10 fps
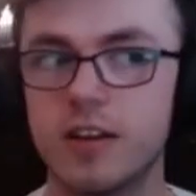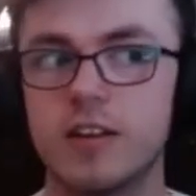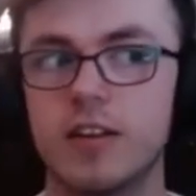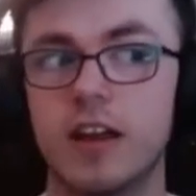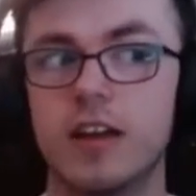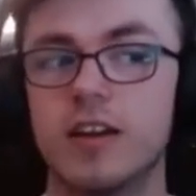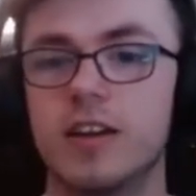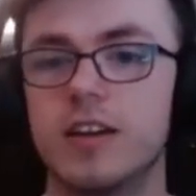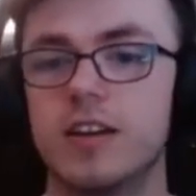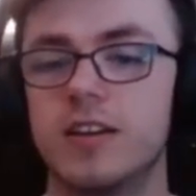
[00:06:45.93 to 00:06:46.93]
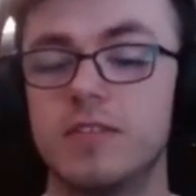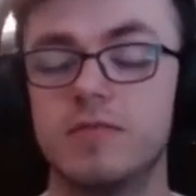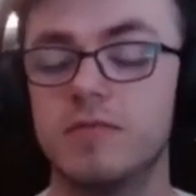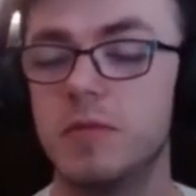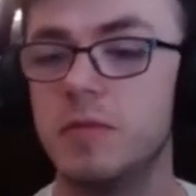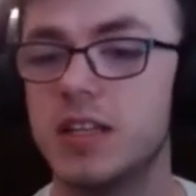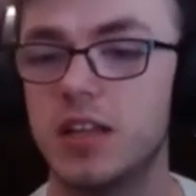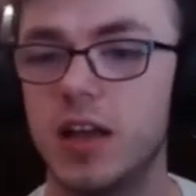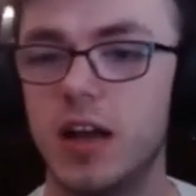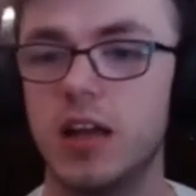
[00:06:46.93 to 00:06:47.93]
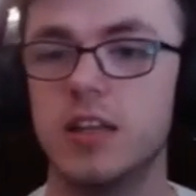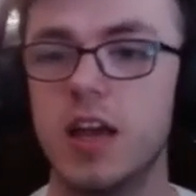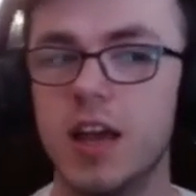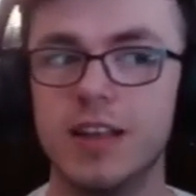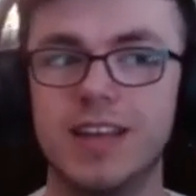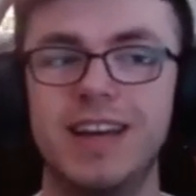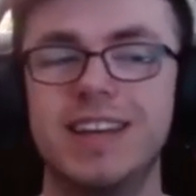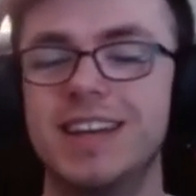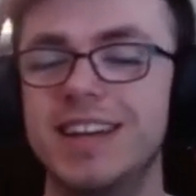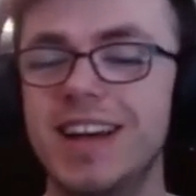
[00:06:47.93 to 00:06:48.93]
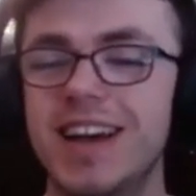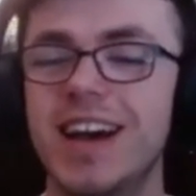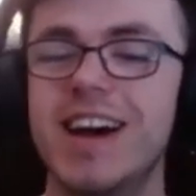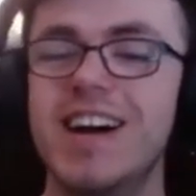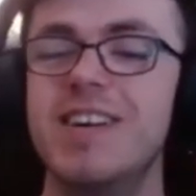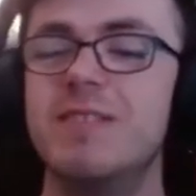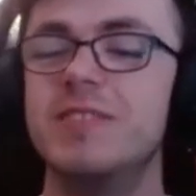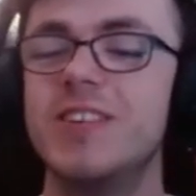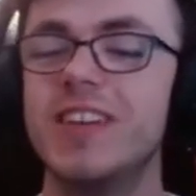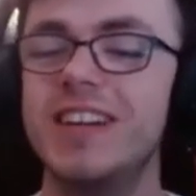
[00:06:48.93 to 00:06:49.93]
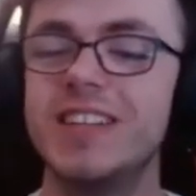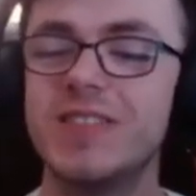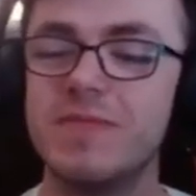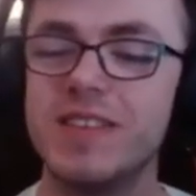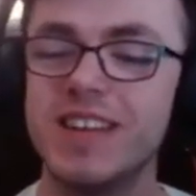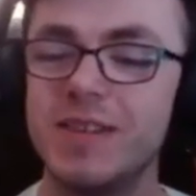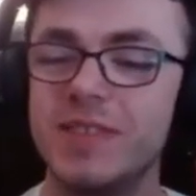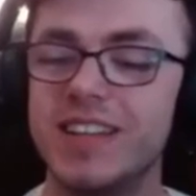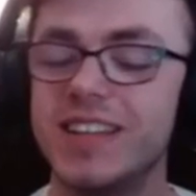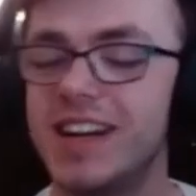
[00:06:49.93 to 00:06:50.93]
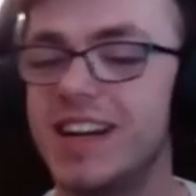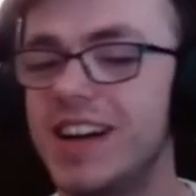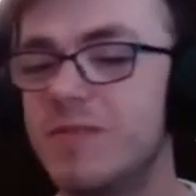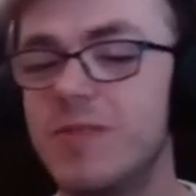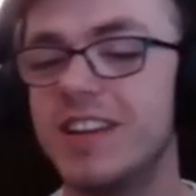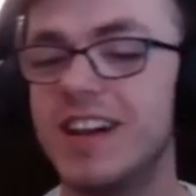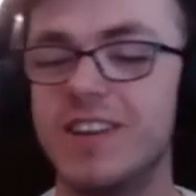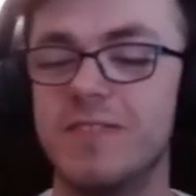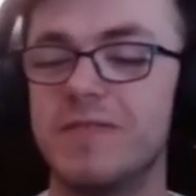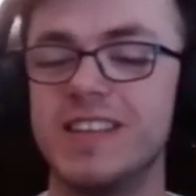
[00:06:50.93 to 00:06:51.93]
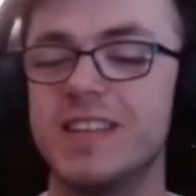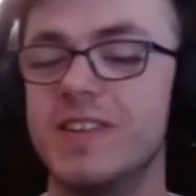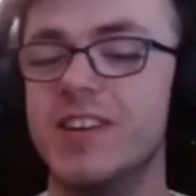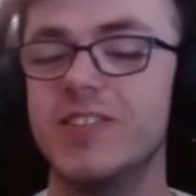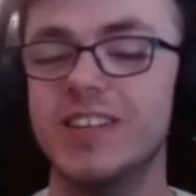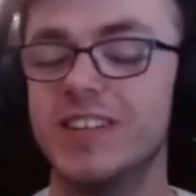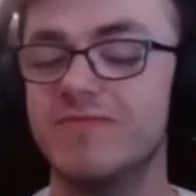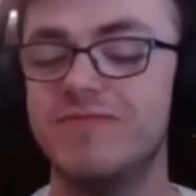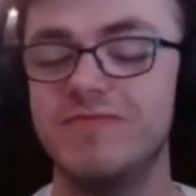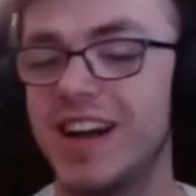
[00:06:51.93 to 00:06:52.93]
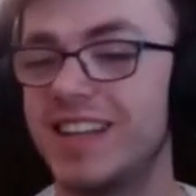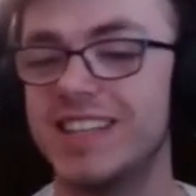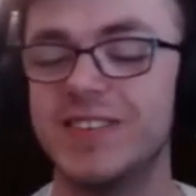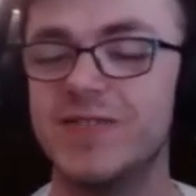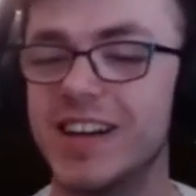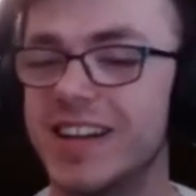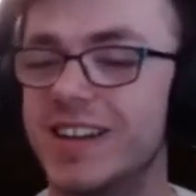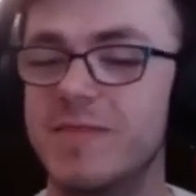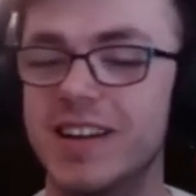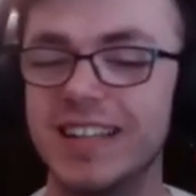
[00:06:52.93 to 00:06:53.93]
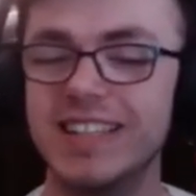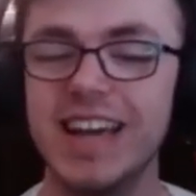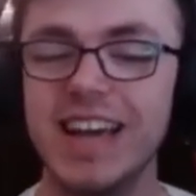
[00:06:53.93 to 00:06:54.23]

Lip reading: Right. I'm a mess today, guys. 2 lines of weapon damage and 1 line of offensive penetration. Back to the fucking build.